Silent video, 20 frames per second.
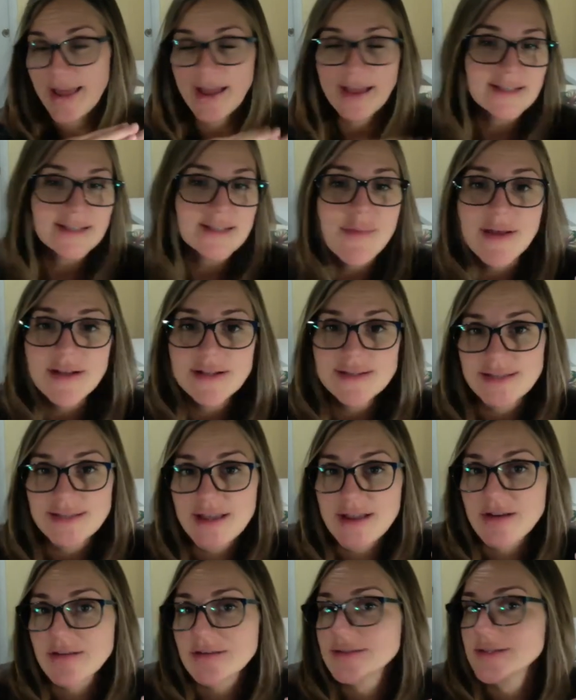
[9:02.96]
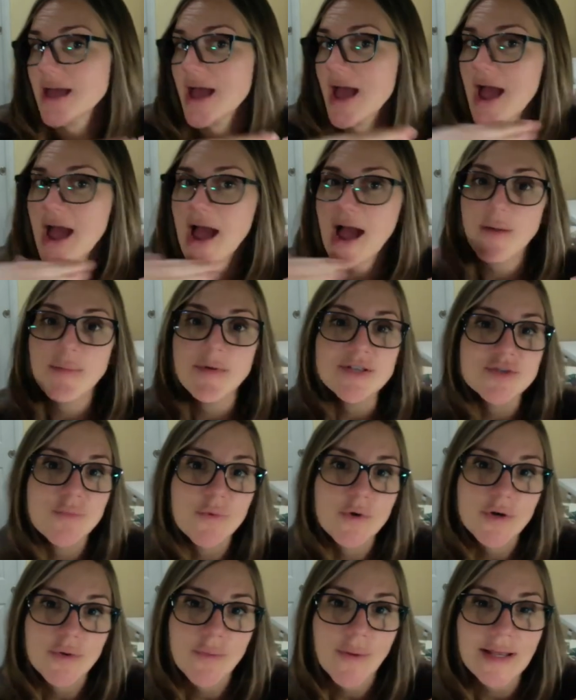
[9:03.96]
X amount of sales, how much
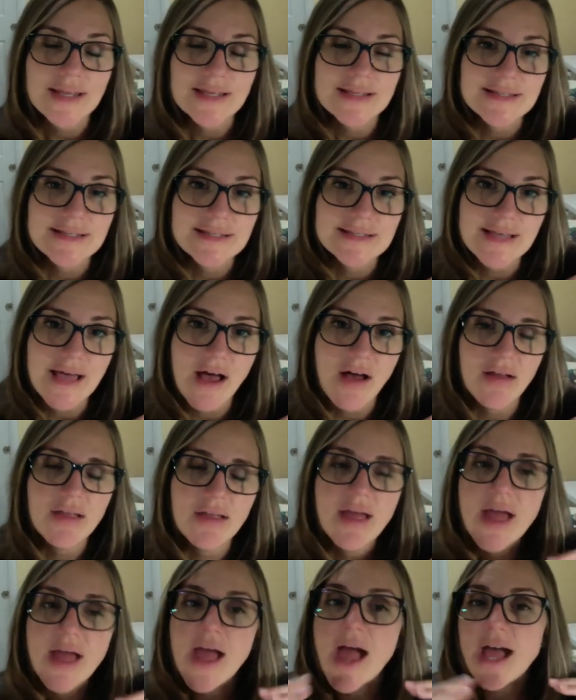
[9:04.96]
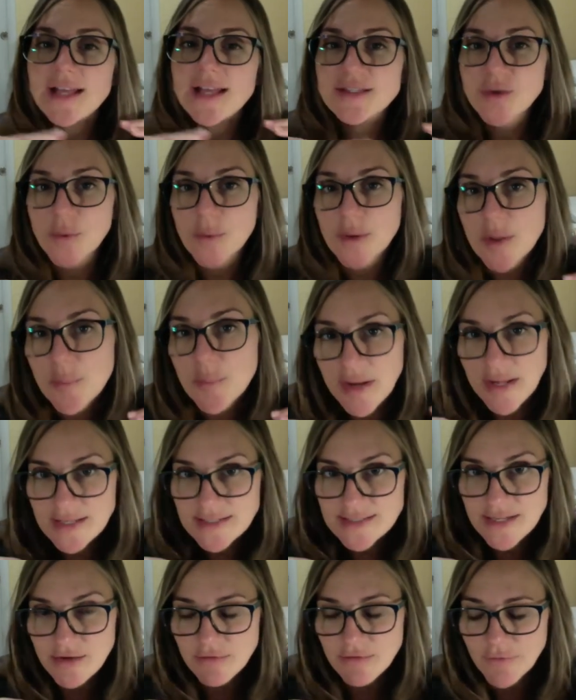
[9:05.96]
more do I need to sell? And so I wanna break it
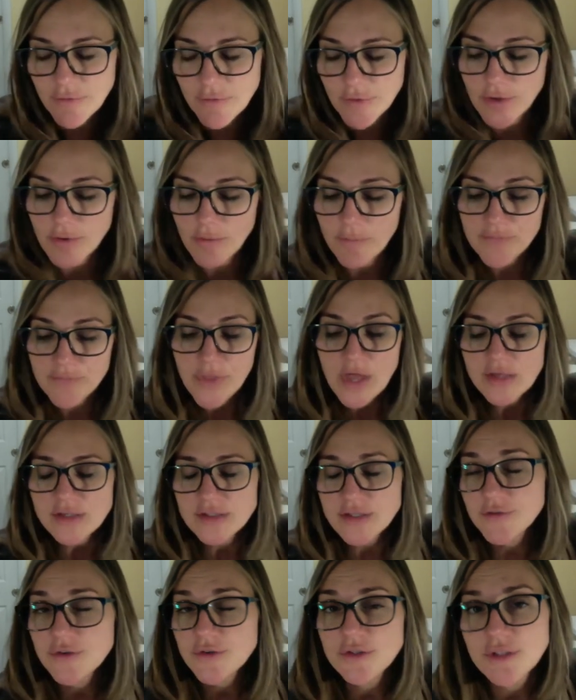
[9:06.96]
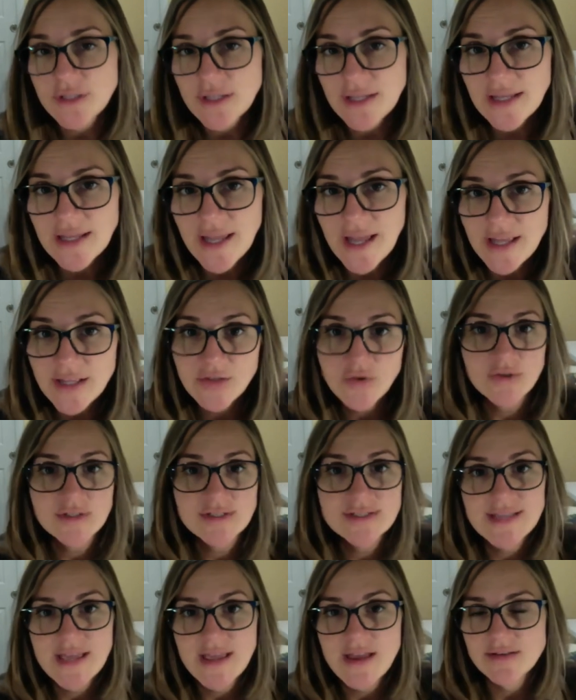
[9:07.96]
down for you. So if you're looking at your
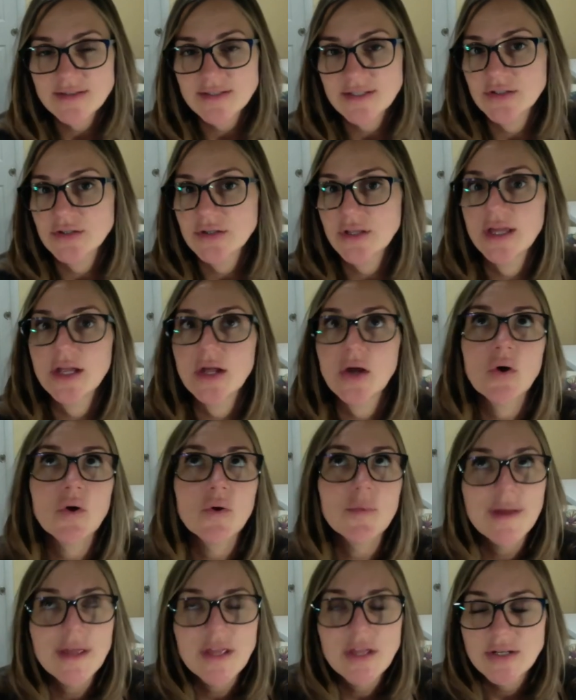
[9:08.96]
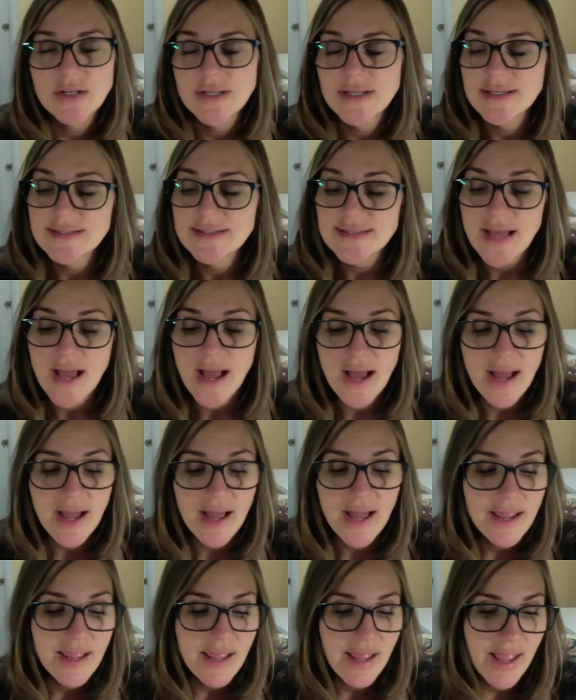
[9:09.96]
sales and you're like, oh my goodness,
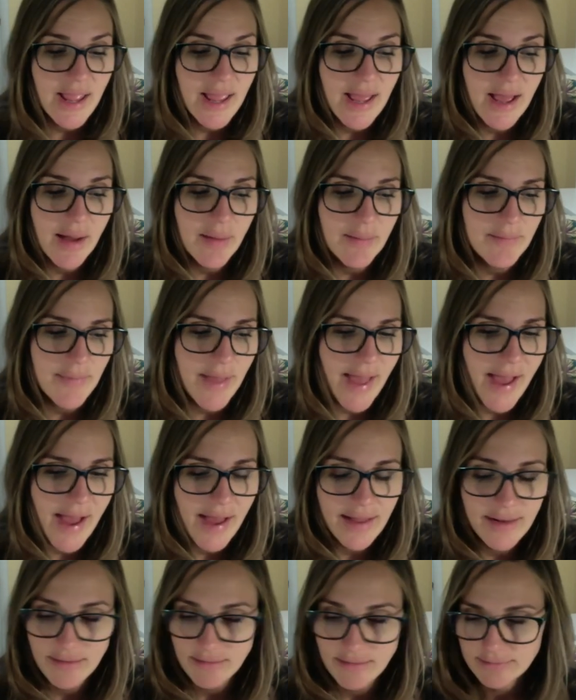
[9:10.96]
I am at,